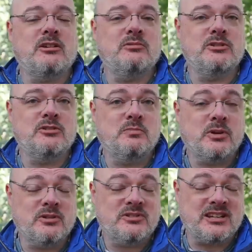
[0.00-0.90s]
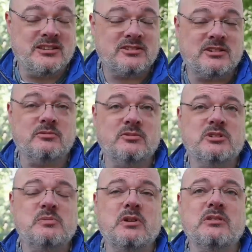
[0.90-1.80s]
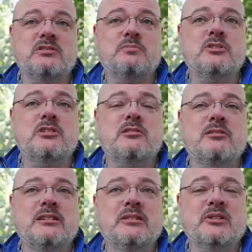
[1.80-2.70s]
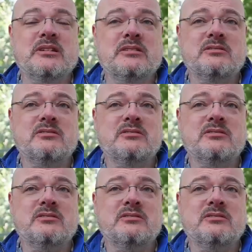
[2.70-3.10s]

we do post-incident response, particularly the